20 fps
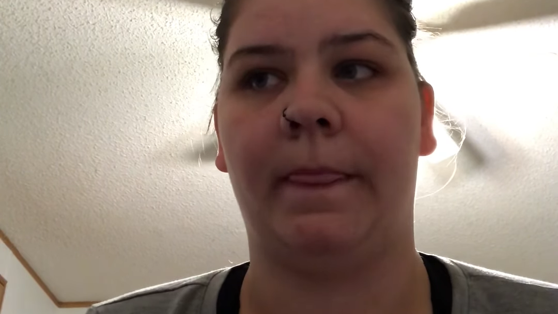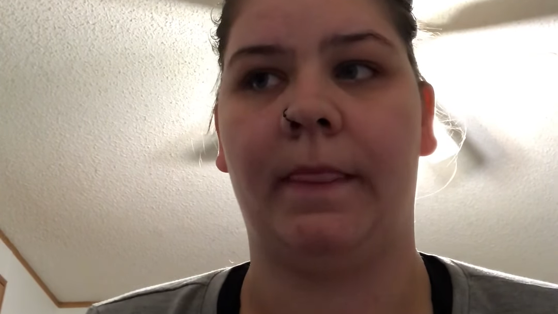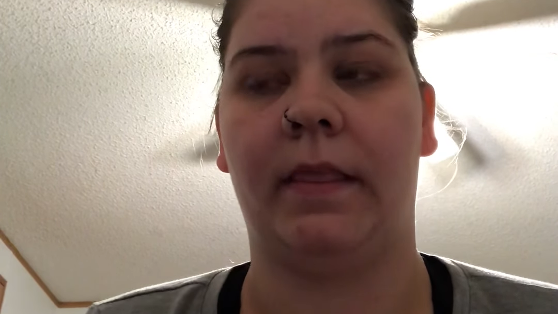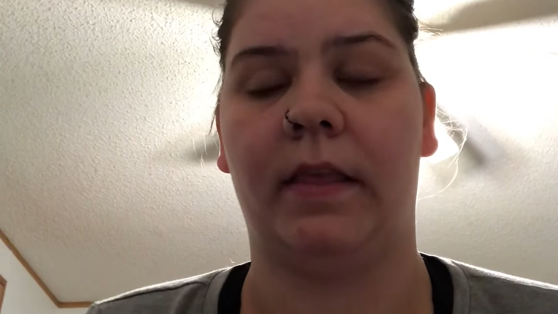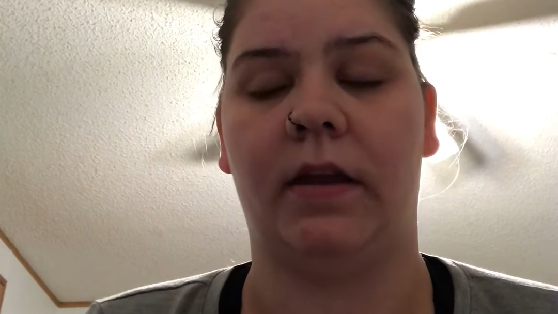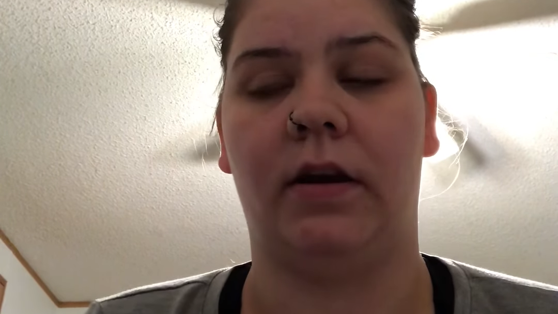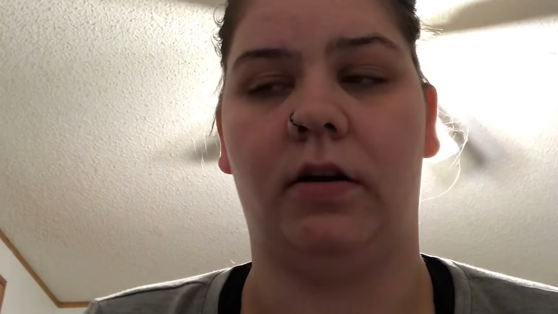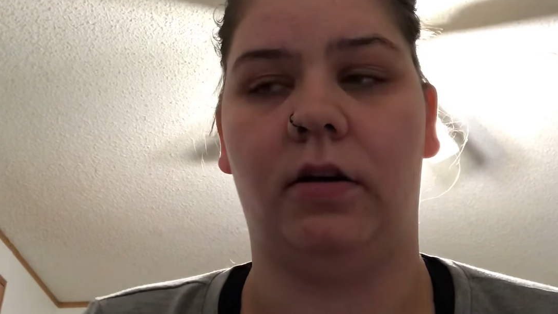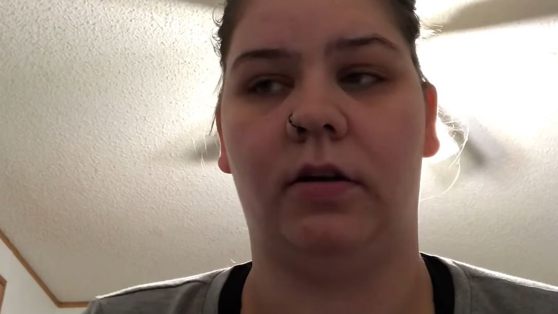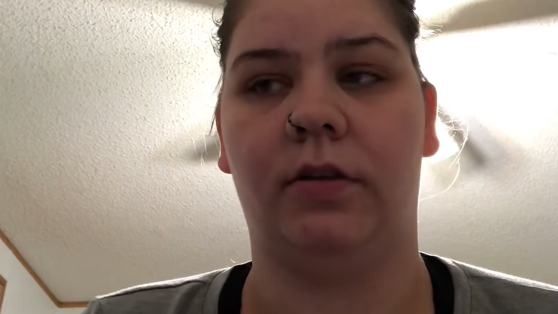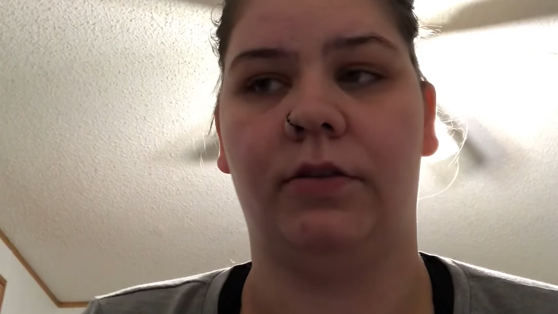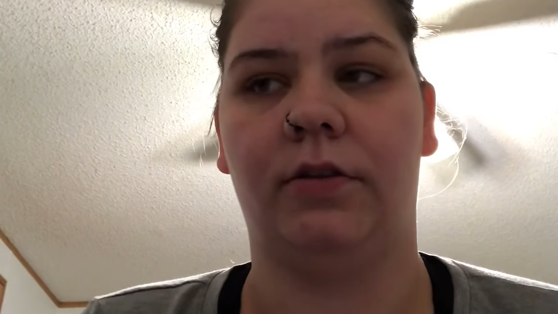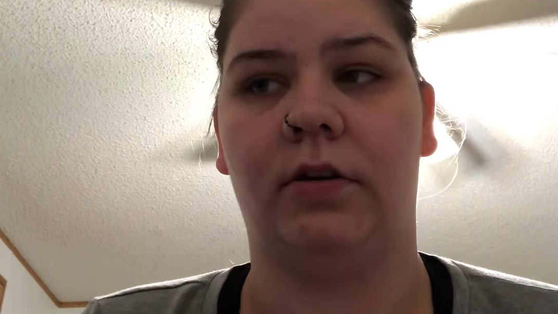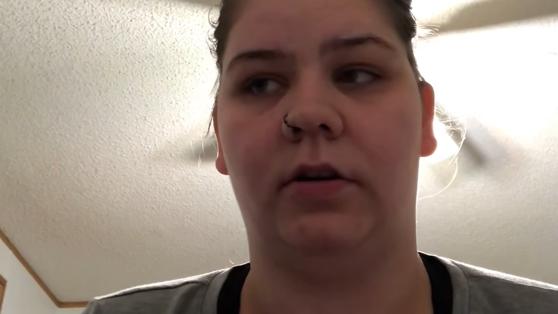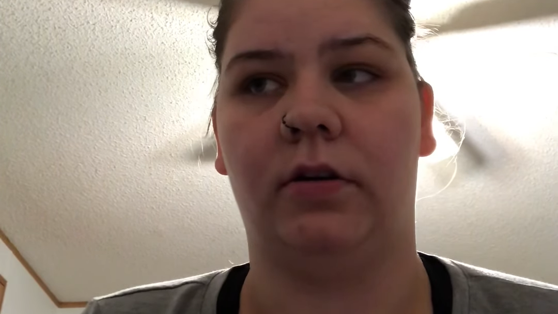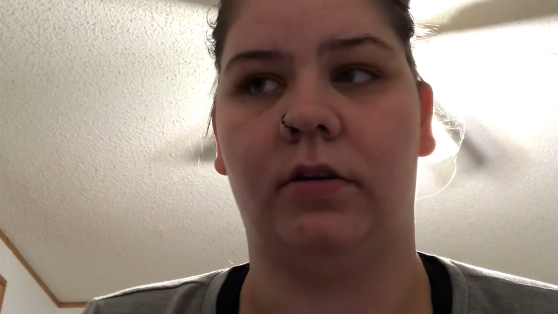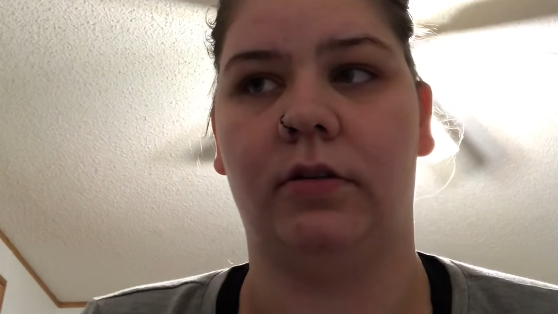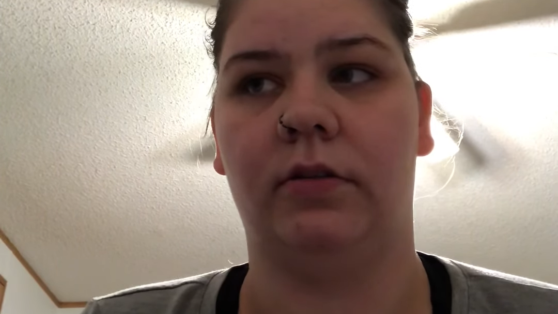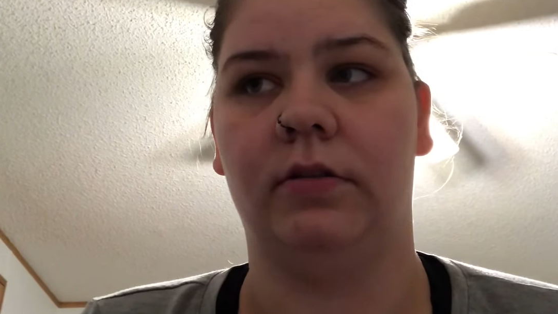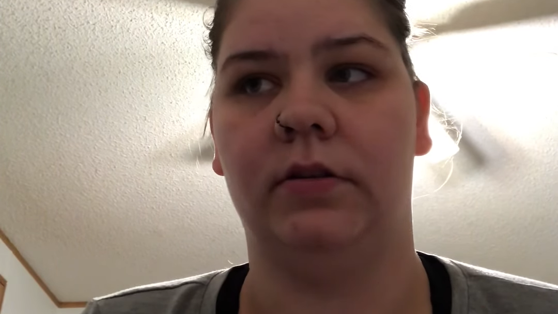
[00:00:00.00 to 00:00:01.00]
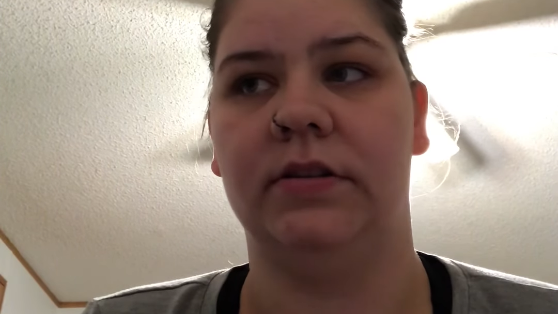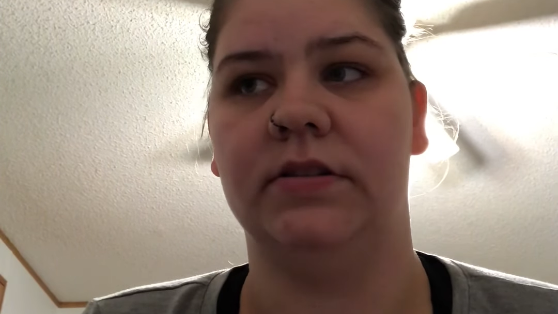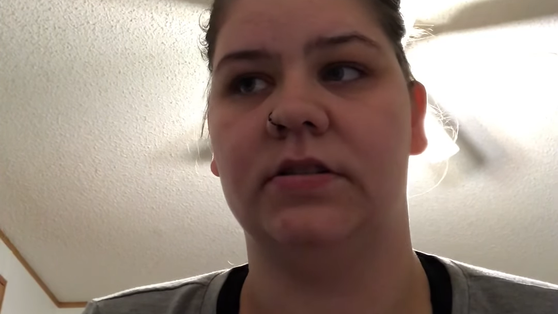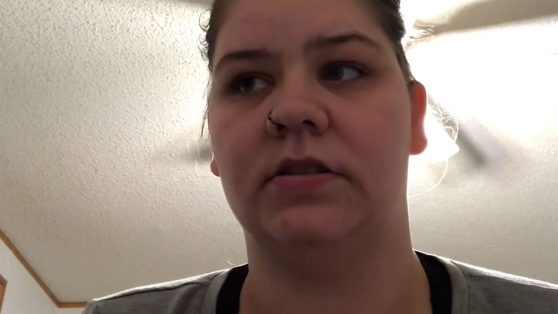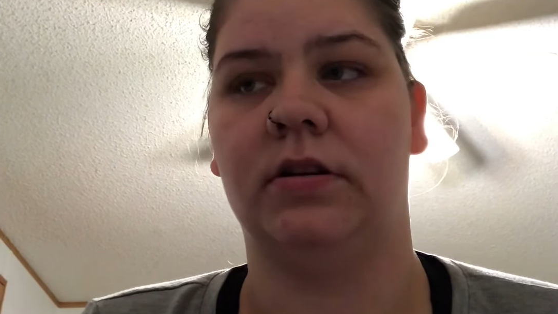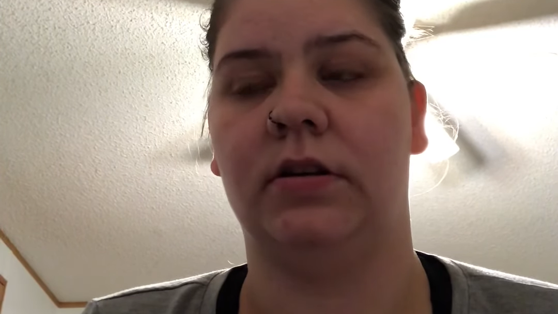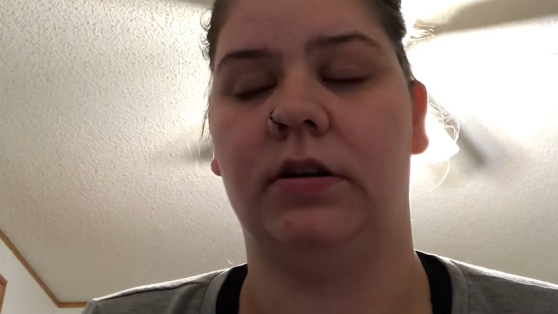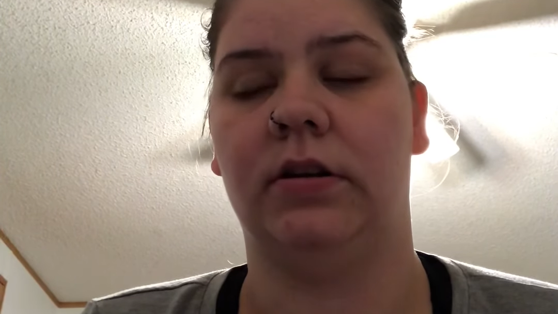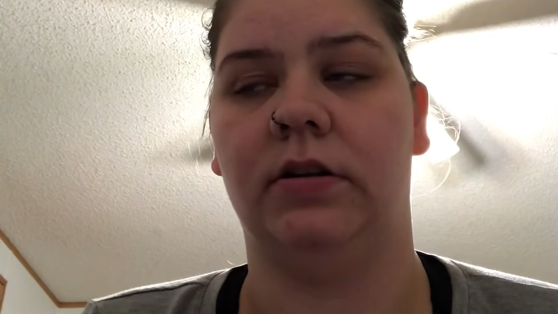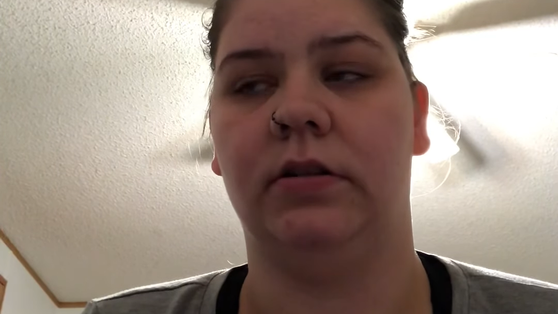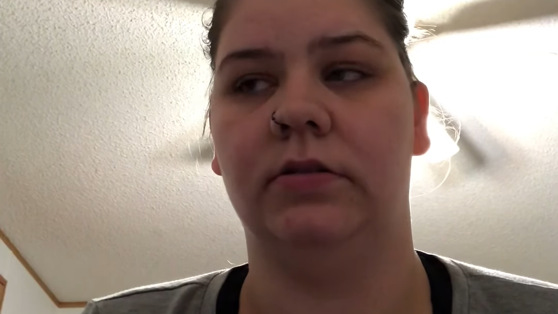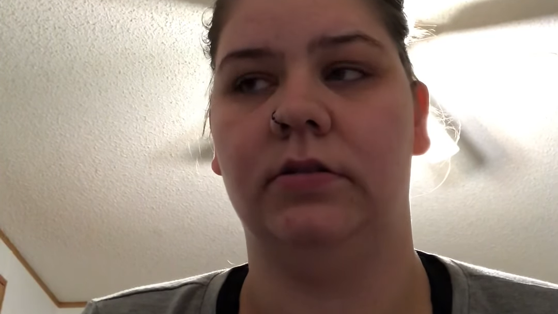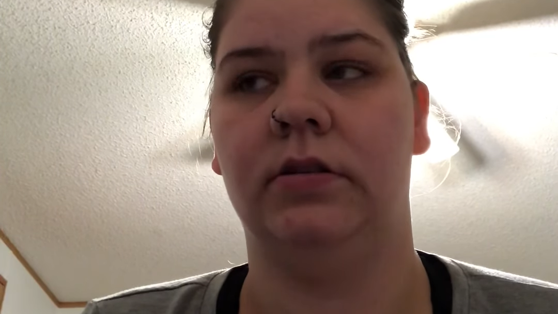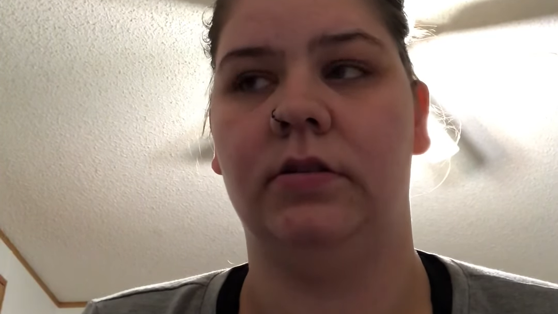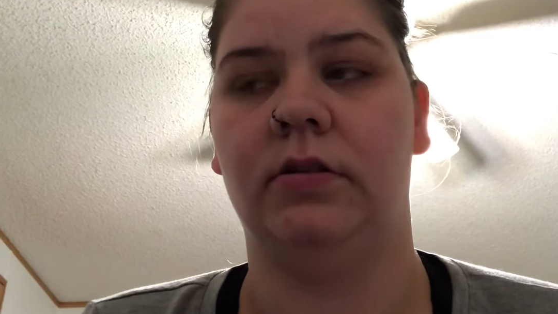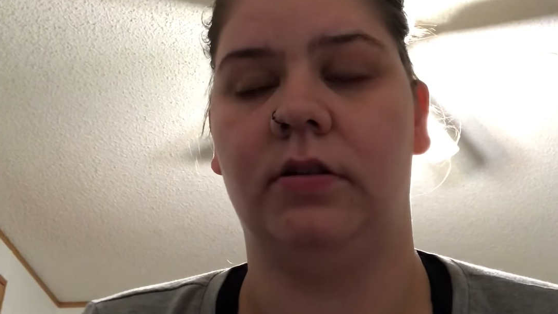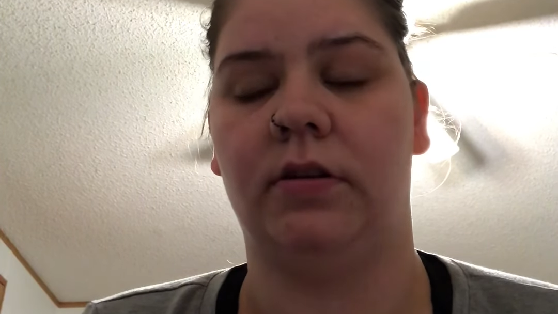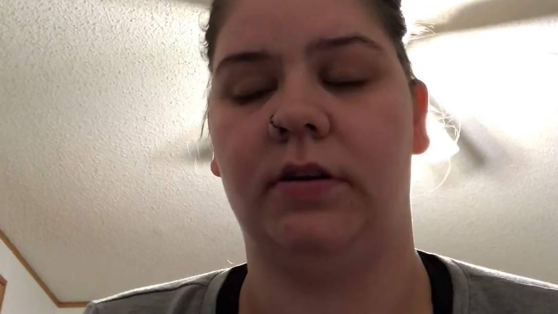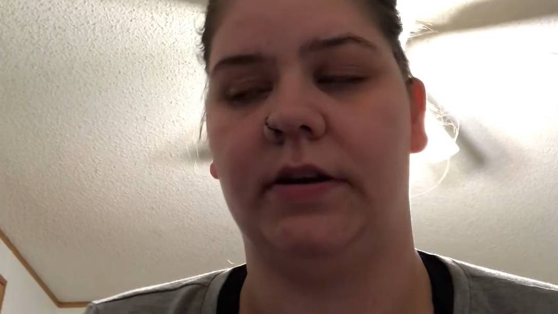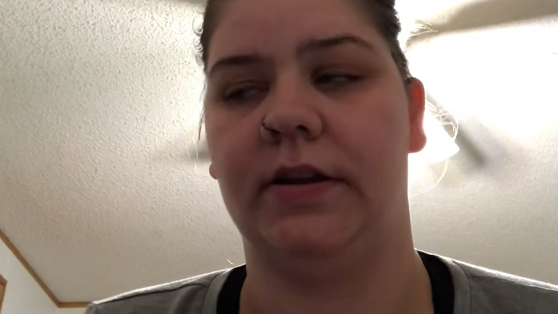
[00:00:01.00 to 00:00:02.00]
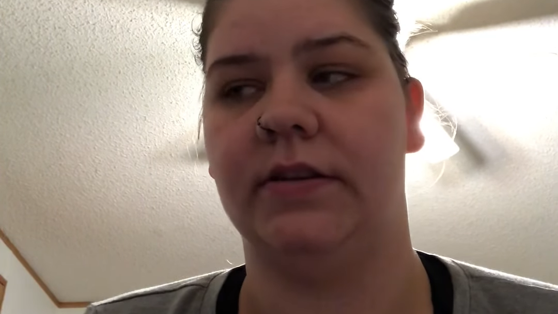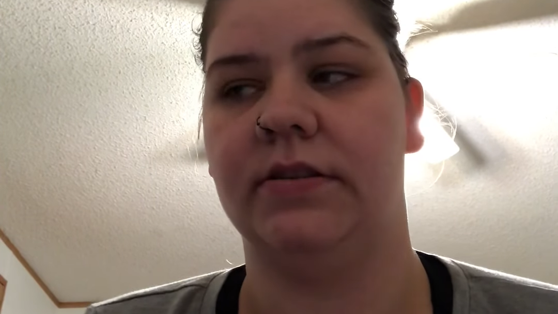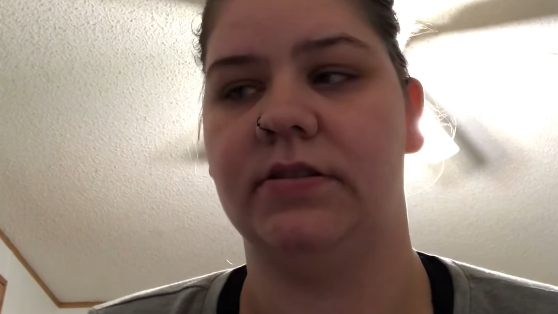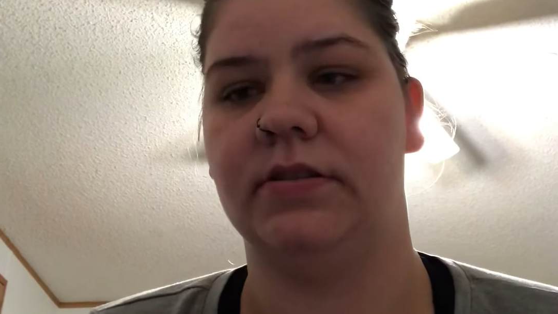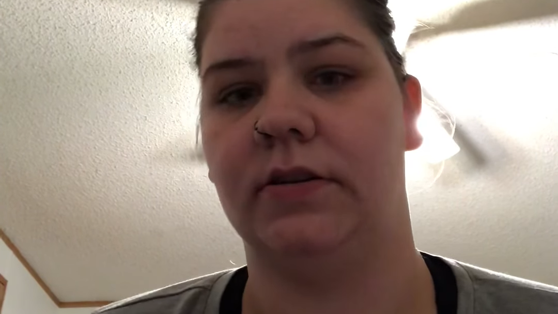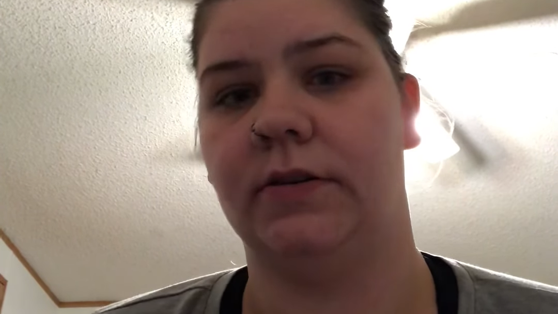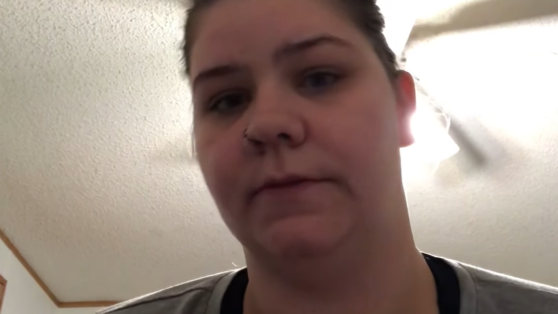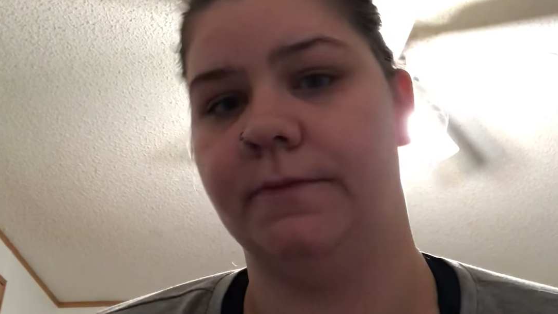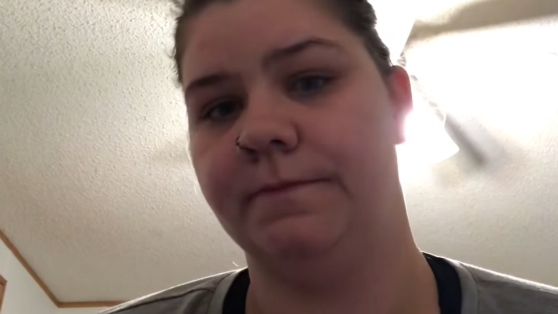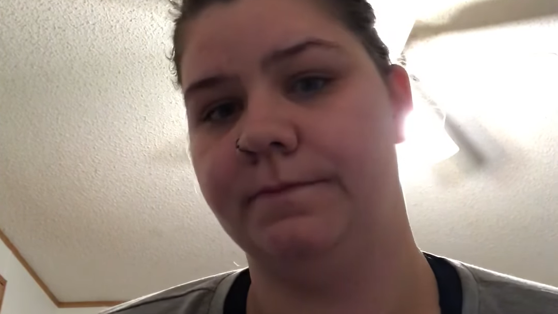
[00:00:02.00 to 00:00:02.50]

and all thong is called Knotty. So,